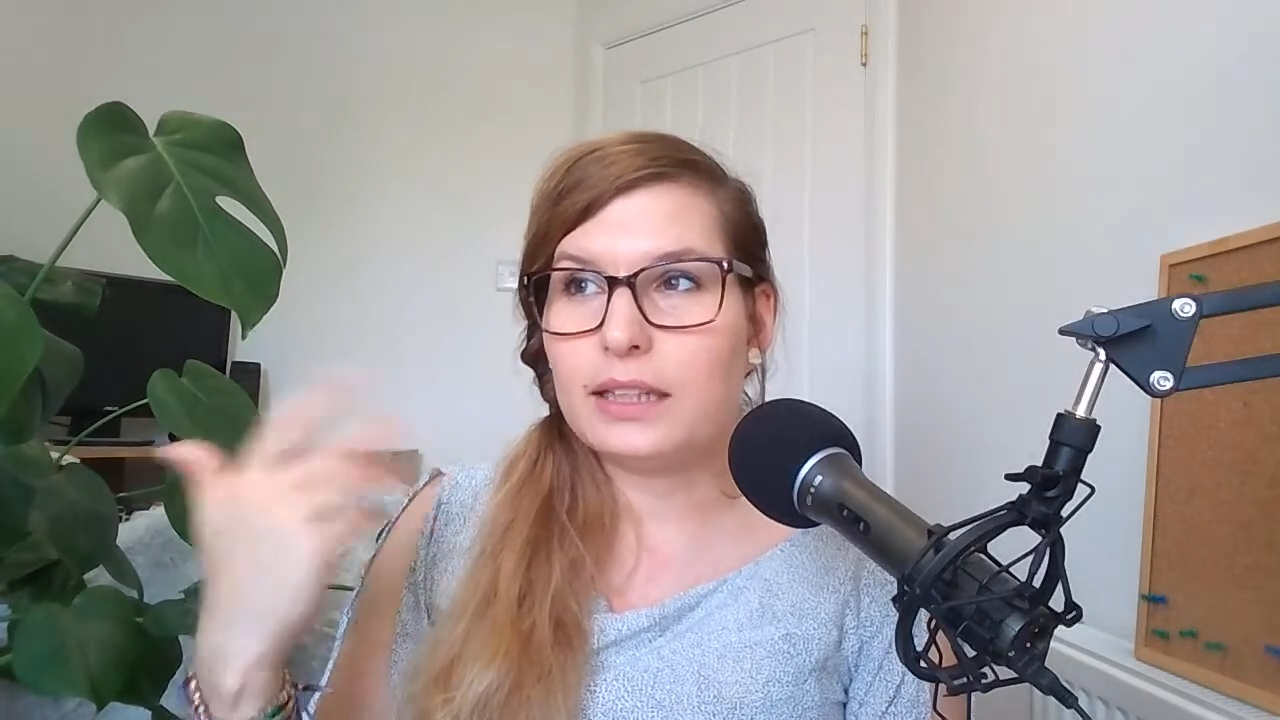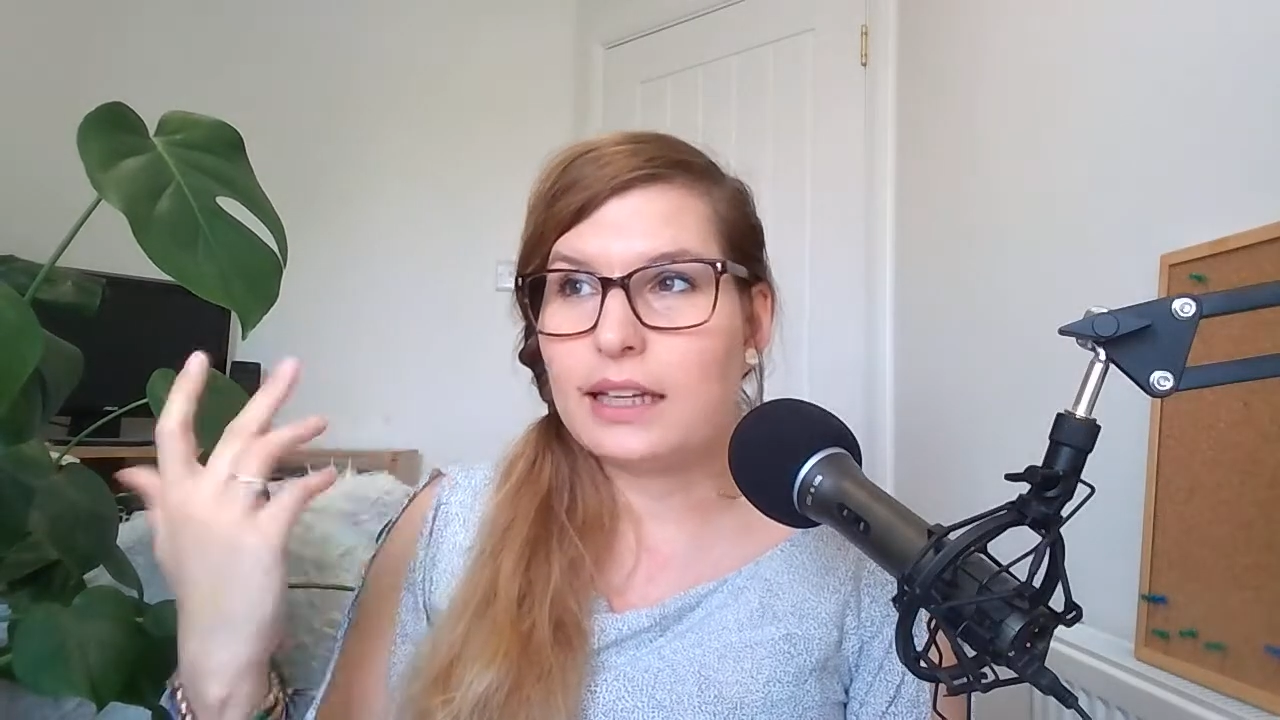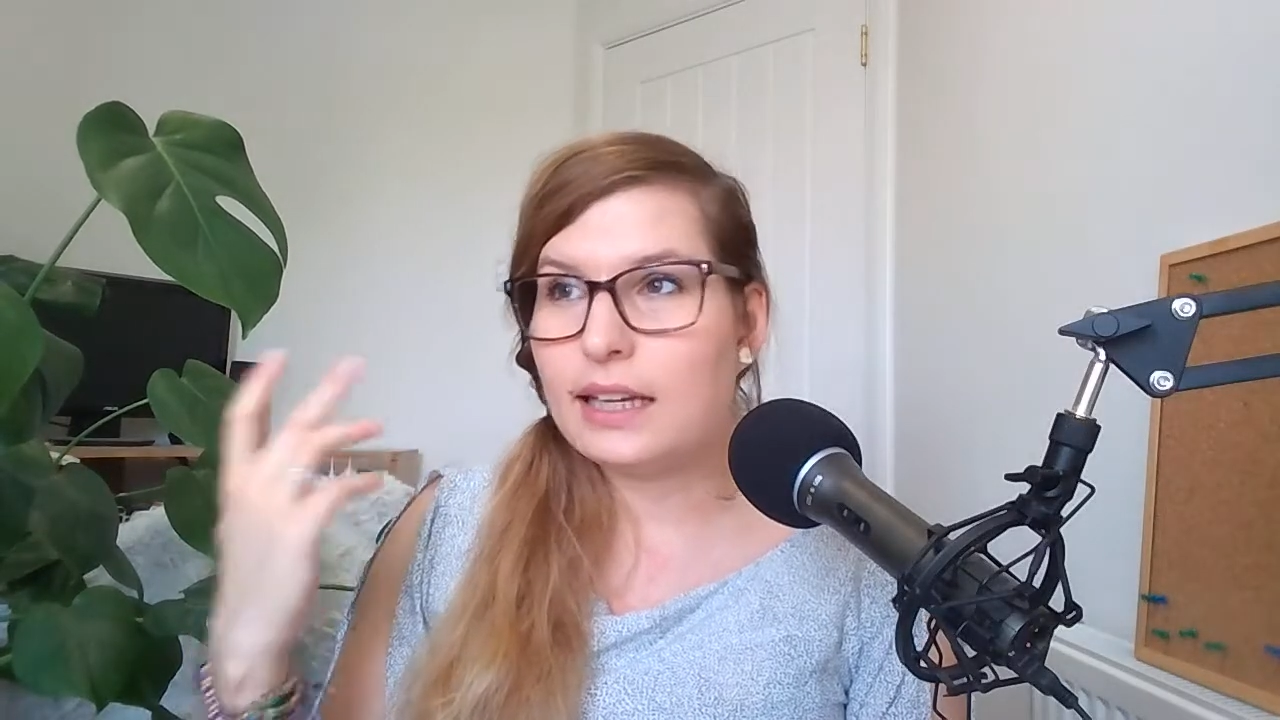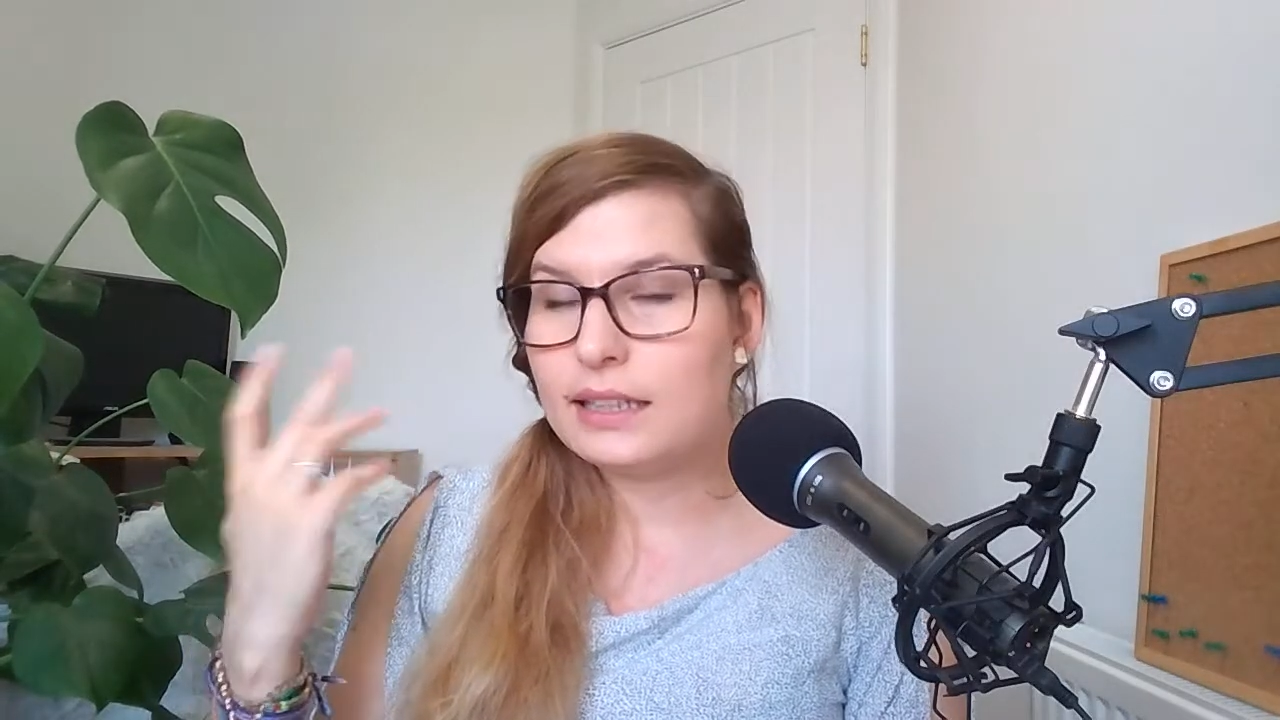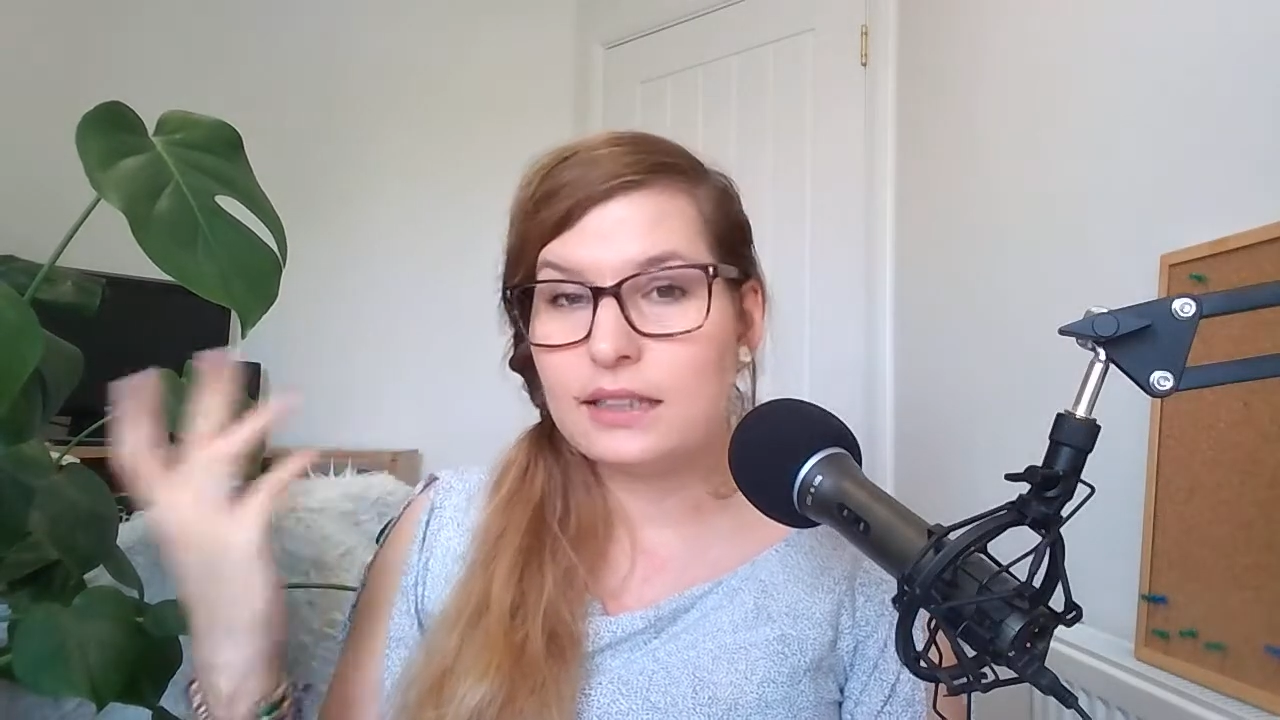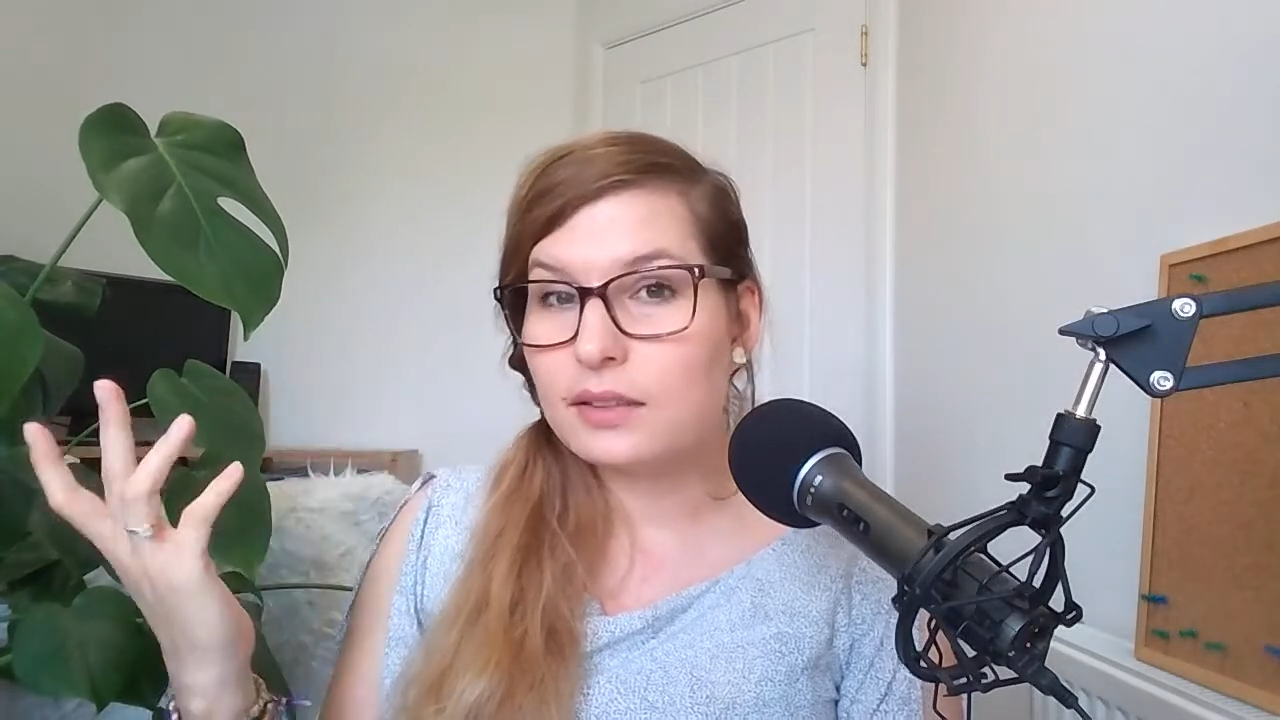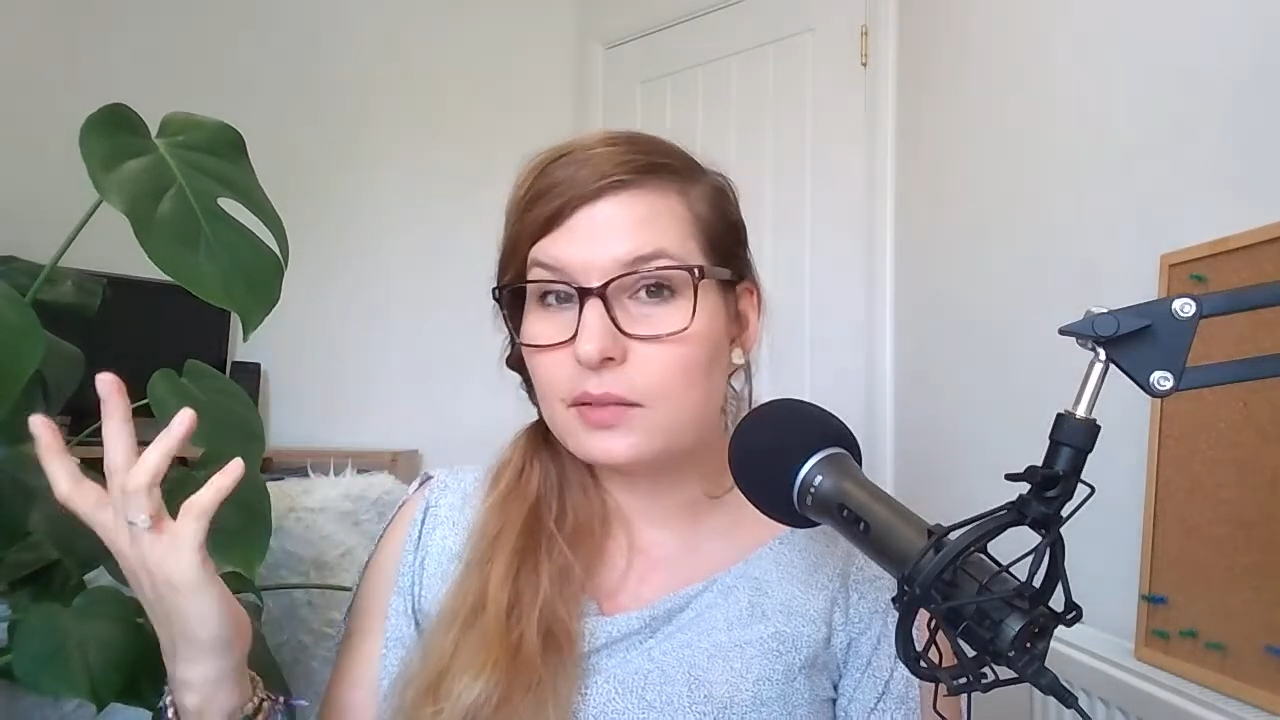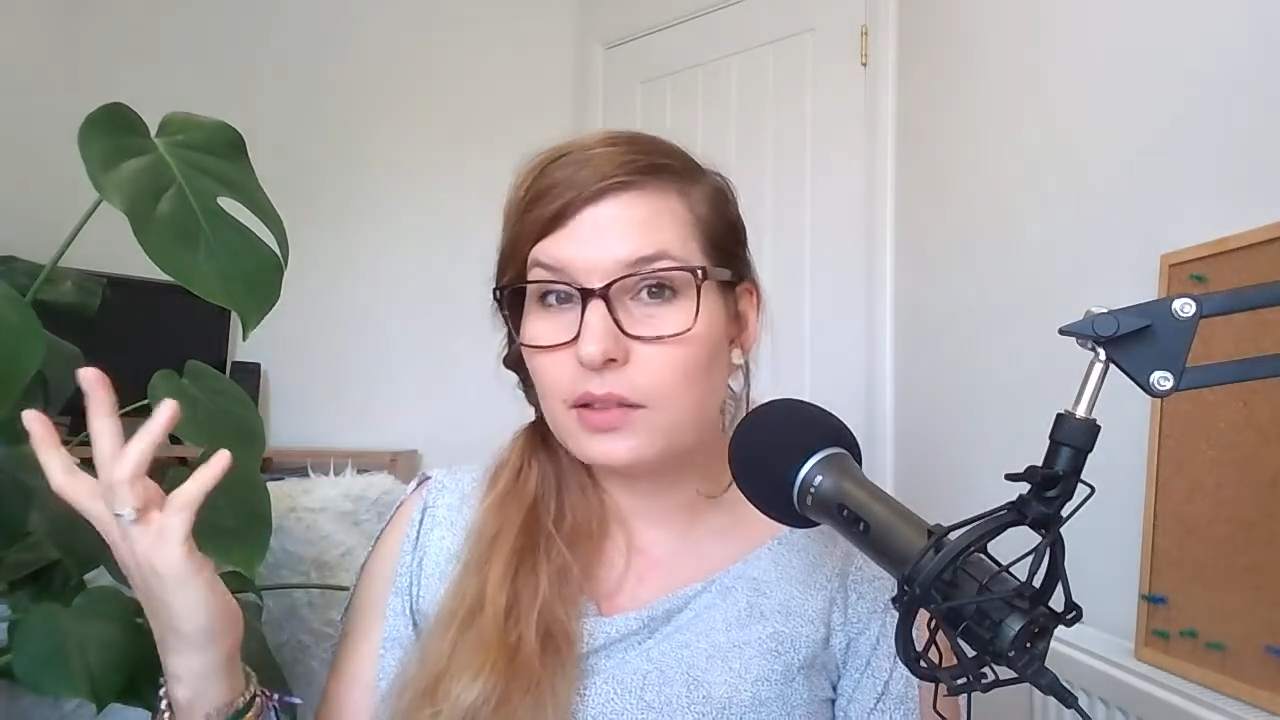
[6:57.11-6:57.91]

case